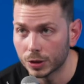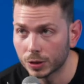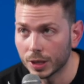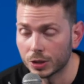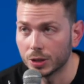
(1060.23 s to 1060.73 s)

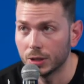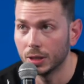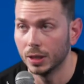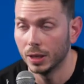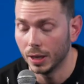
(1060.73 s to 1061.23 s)

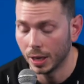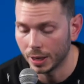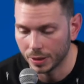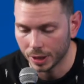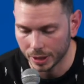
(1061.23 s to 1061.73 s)
question
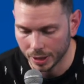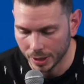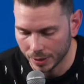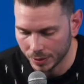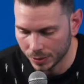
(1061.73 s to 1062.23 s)
I think
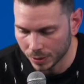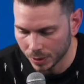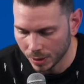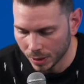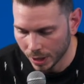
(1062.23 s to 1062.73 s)
is
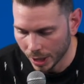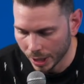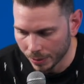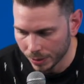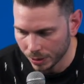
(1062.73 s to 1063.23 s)

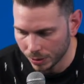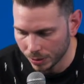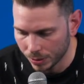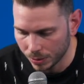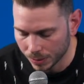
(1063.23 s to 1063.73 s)
how do
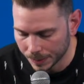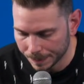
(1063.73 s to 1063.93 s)
you